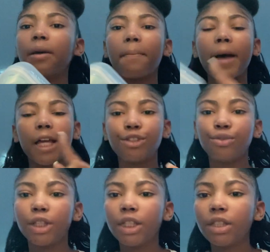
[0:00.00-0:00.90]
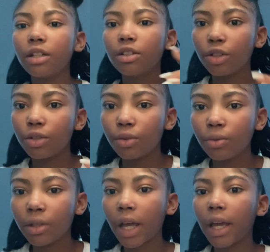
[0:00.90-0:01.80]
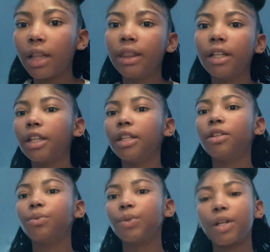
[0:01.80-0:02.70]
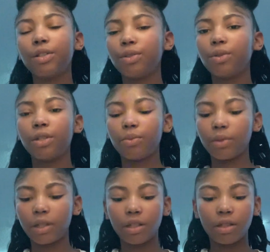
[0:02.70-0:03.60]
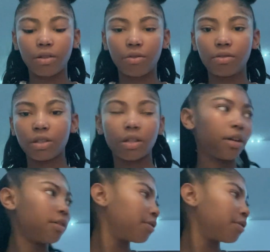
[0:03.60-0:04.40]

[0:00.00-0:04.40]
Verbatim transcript: mind you these are new and i literally do not do good with new stuff